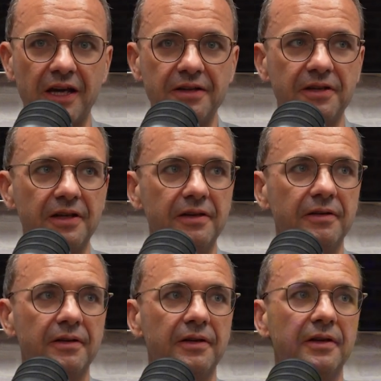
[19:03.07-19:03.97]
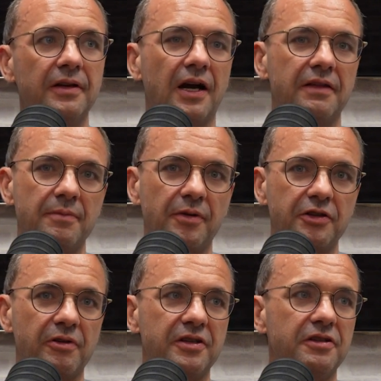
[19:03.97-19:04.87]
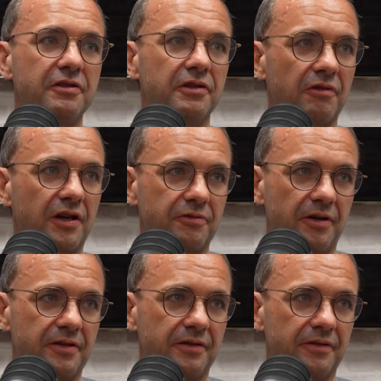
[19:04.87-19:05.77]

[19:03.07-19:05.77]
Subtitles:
18, and then by 20 you could have graduated.